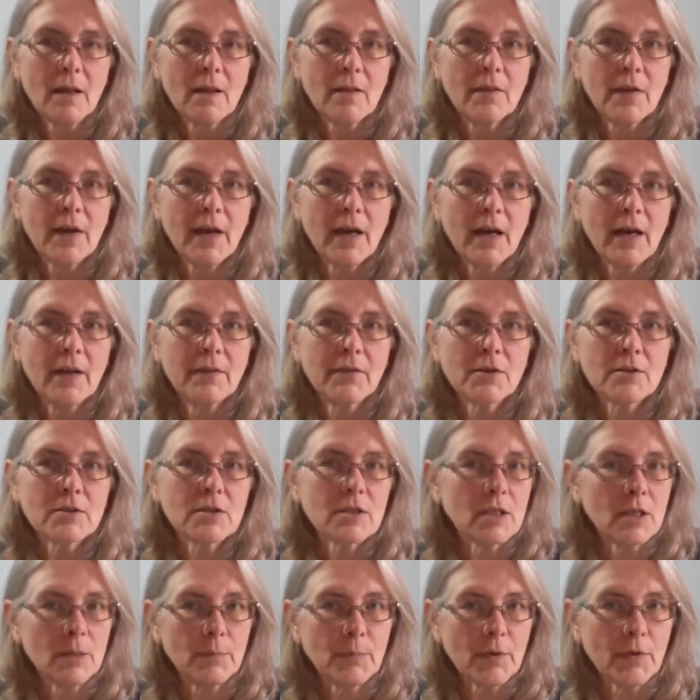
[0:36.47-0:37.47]
that there's
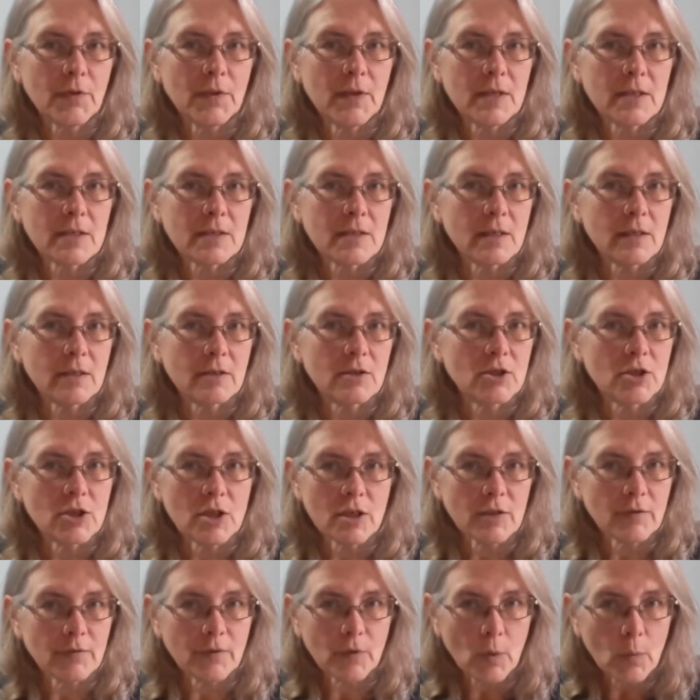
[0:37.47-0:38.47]
a couple things that are
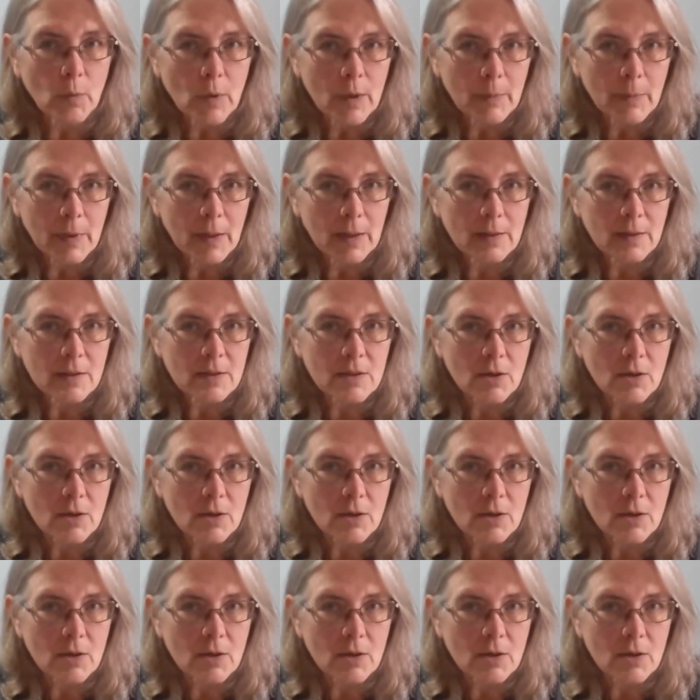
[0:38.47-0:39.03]
just for women.